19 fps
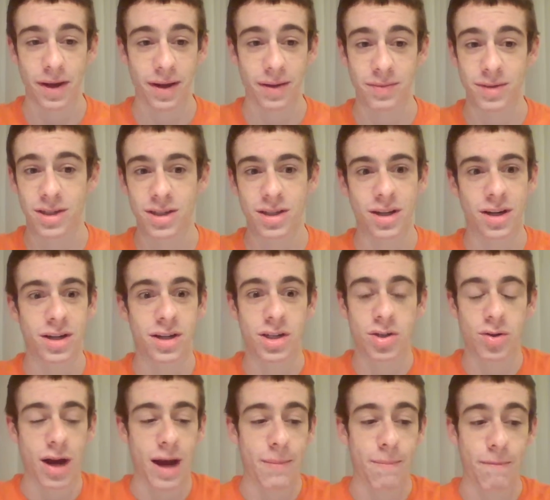I'm just going to
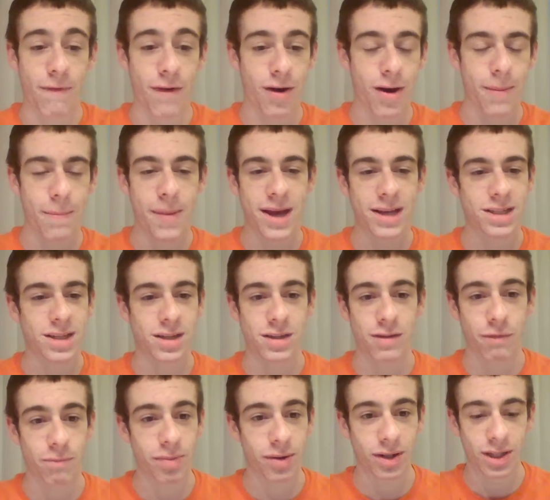describe very basics
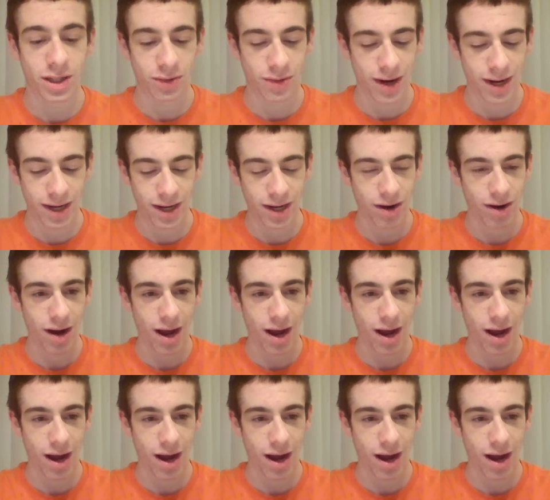of building right here.